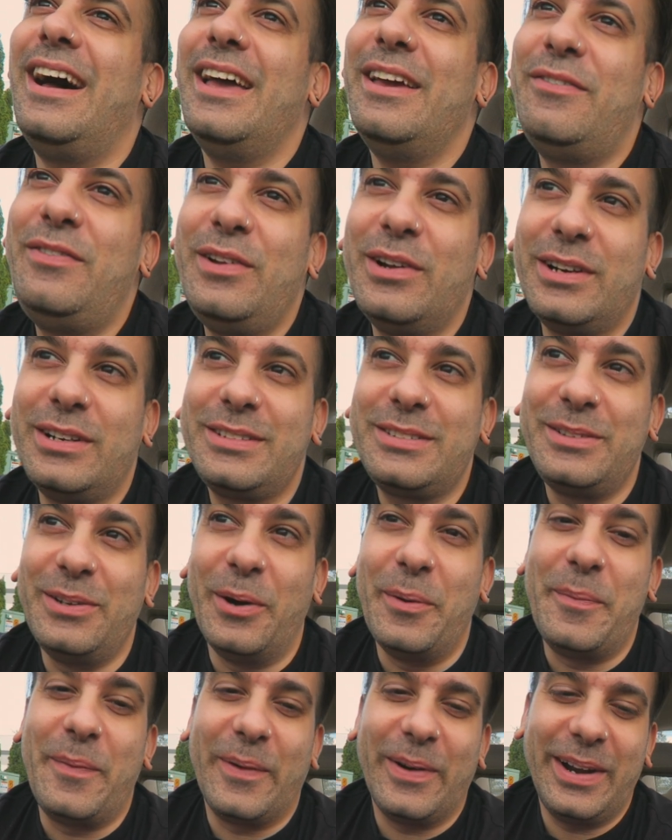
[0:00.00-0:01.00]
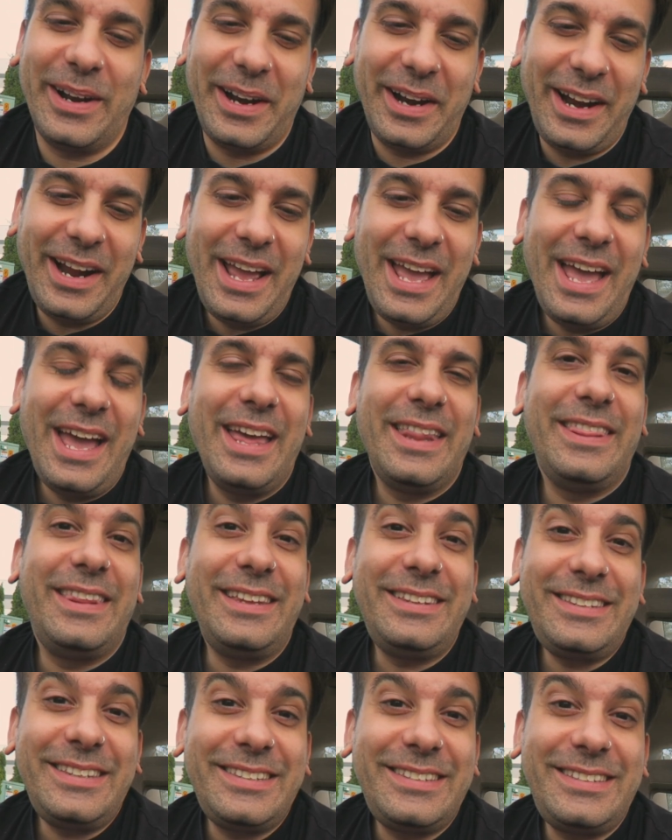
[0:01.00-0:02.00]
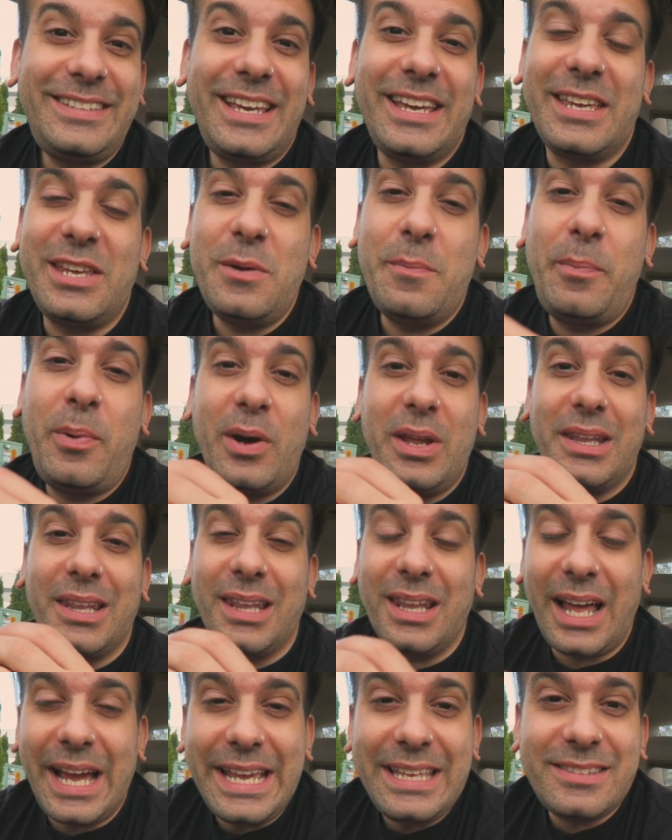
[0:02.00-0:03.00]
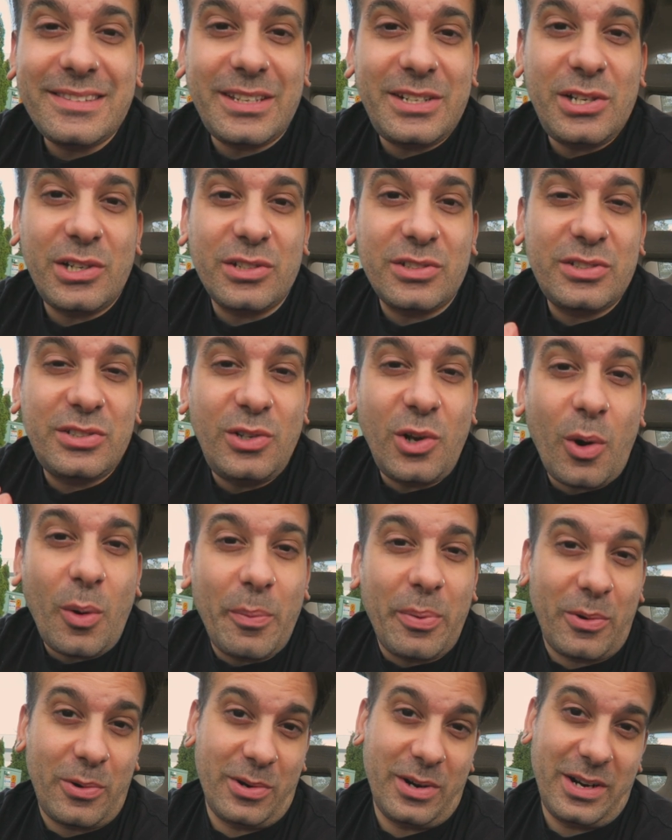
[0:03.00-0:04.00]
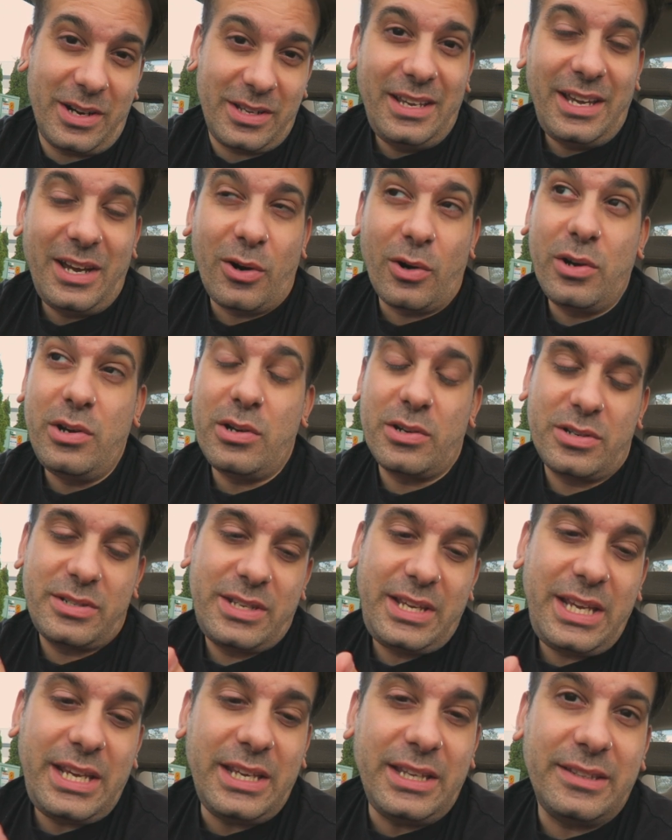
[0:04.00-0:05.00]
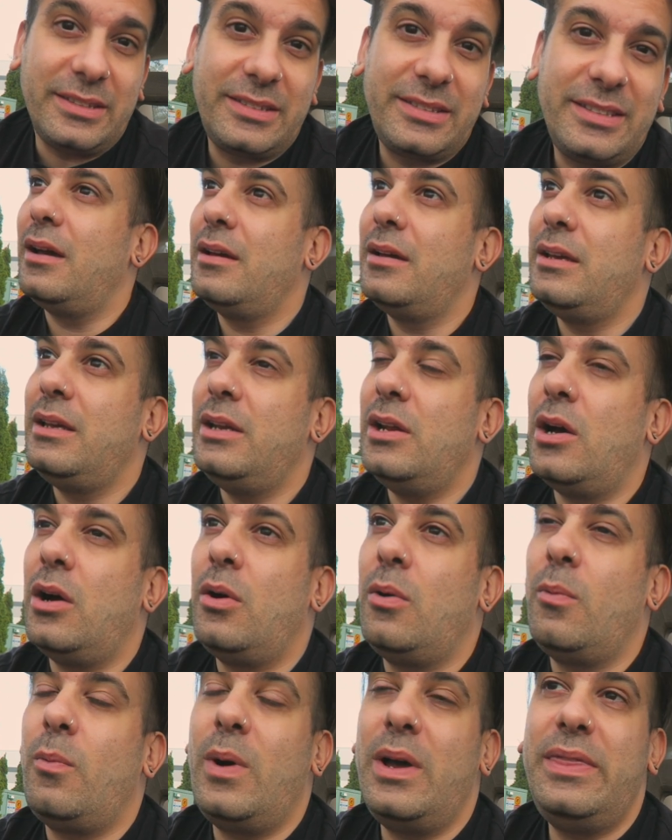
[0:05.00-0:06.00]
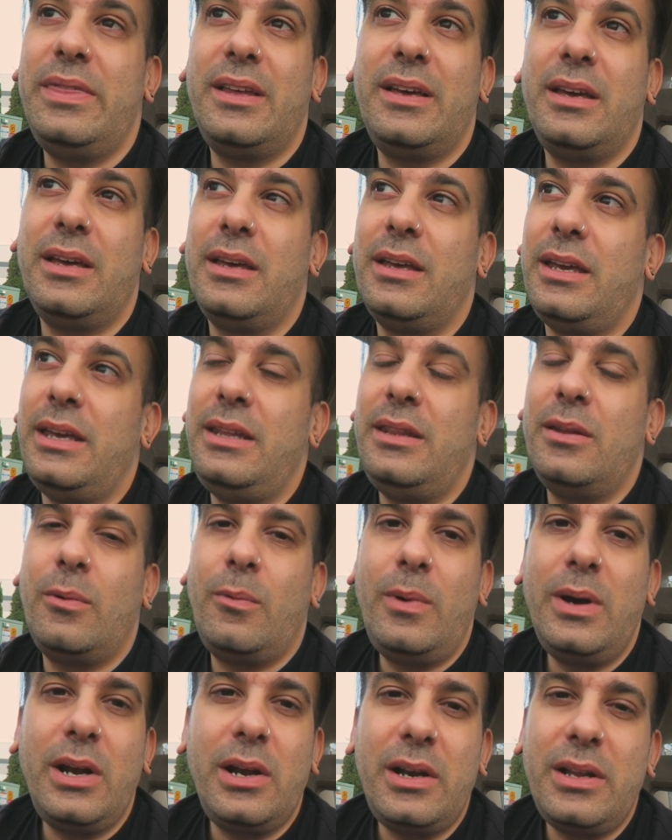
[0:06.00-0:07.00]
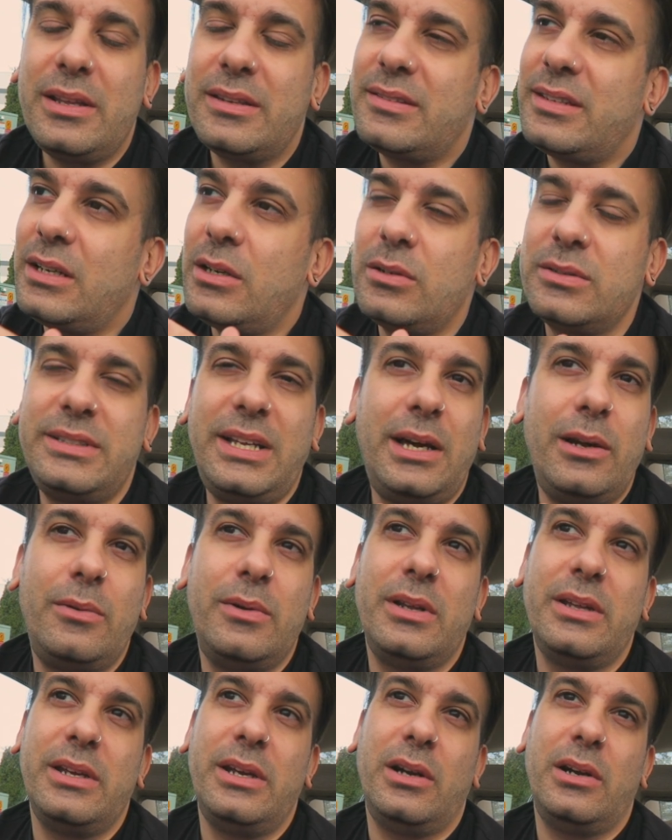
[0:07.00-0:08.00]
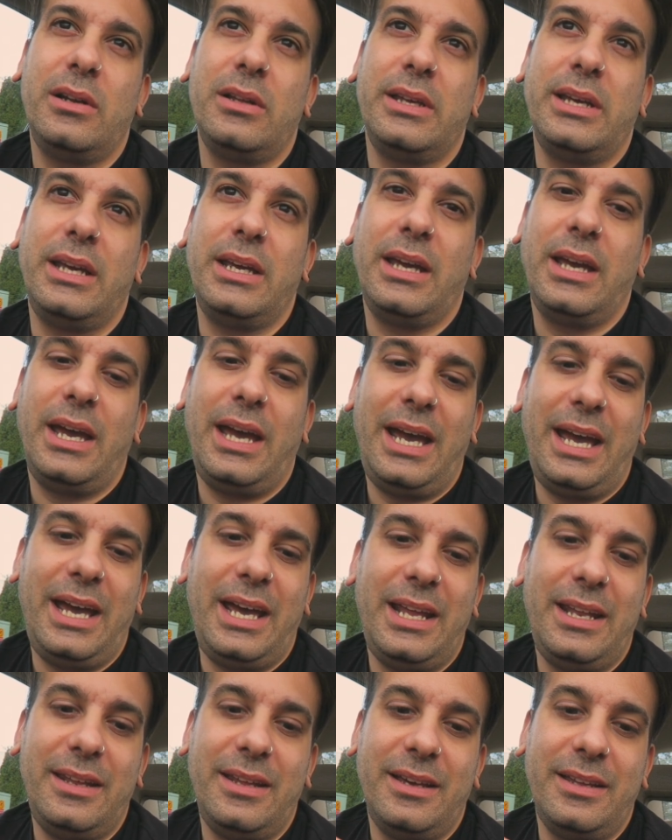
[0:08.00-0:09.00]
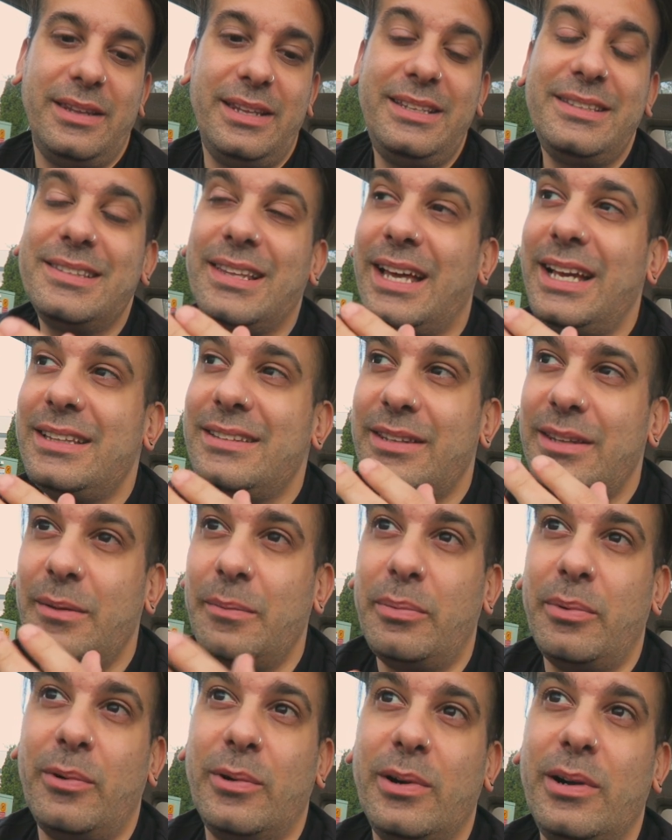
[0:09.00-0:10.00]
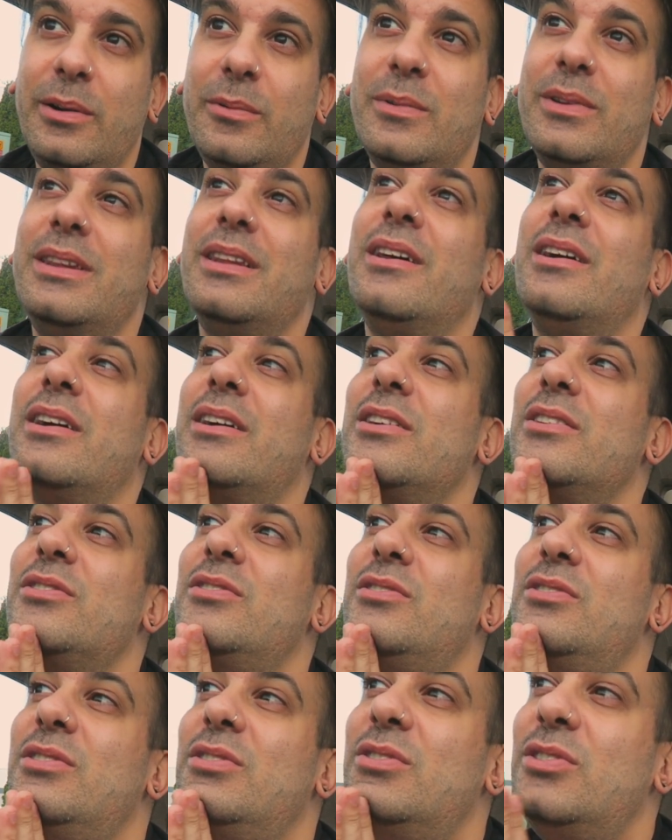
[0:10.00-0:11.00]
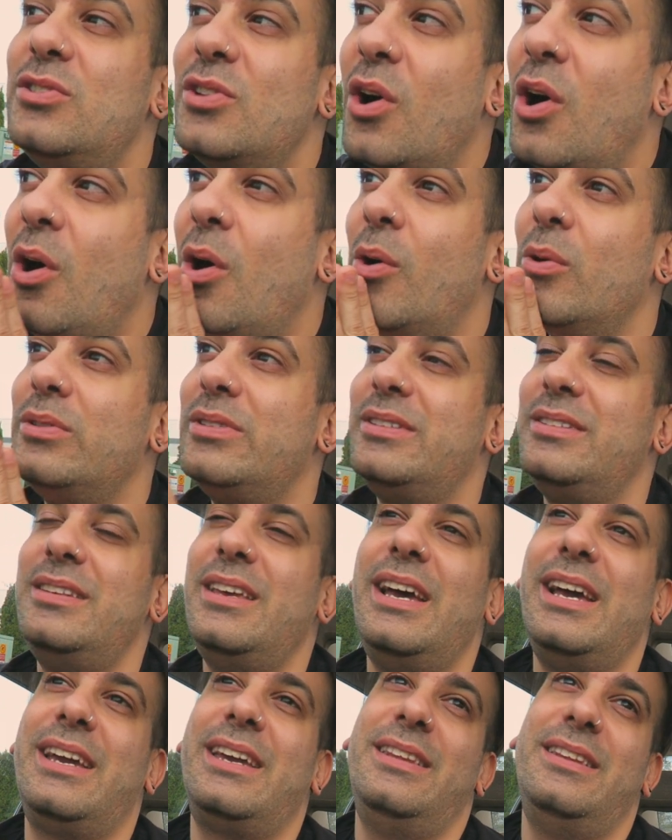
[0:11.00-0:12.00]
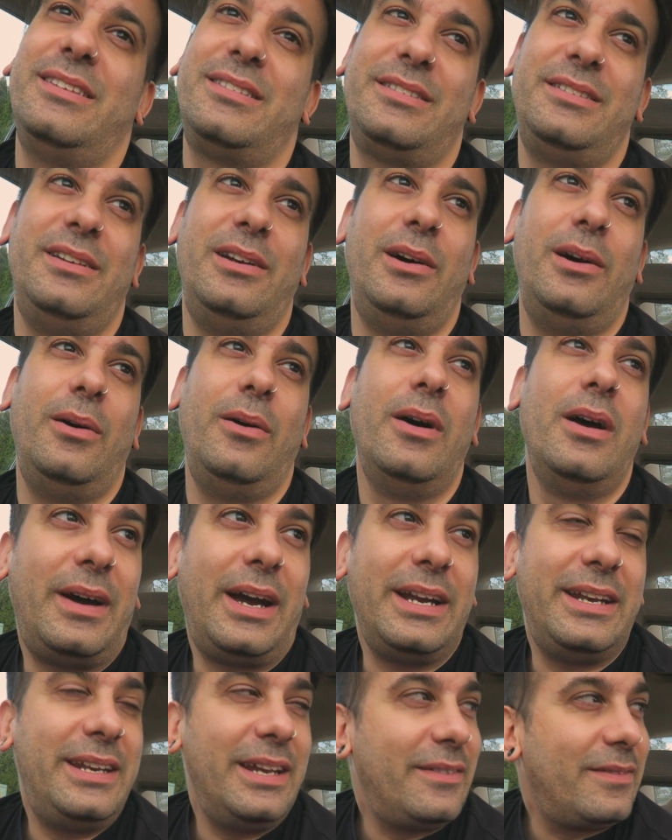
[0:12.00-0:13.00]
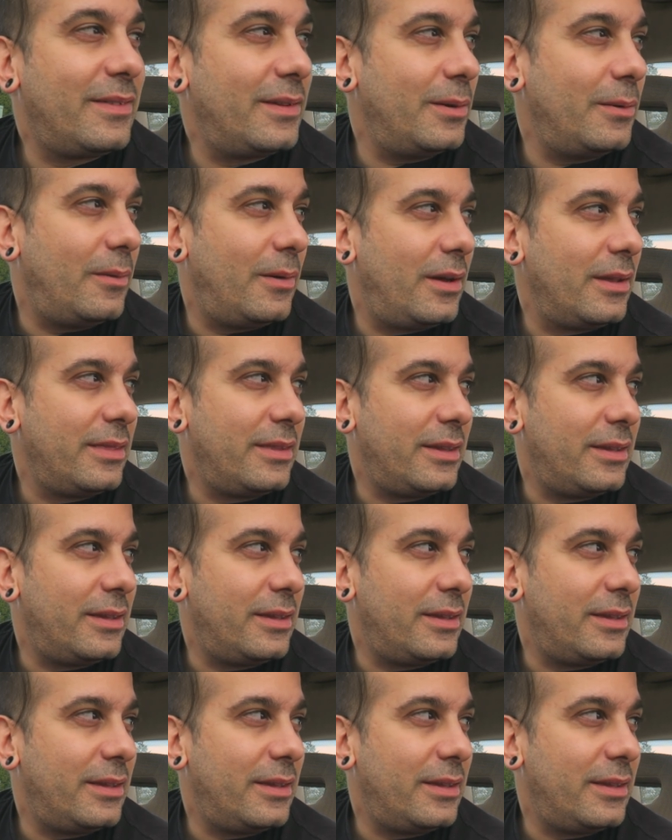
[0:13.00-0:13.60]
if you're a snowboarder, this is sick. You put lights on your snowboard or your skis. You know, when in the winter, the sun goes down really early, and these lights on the board would look so sick in the snow. I definitely want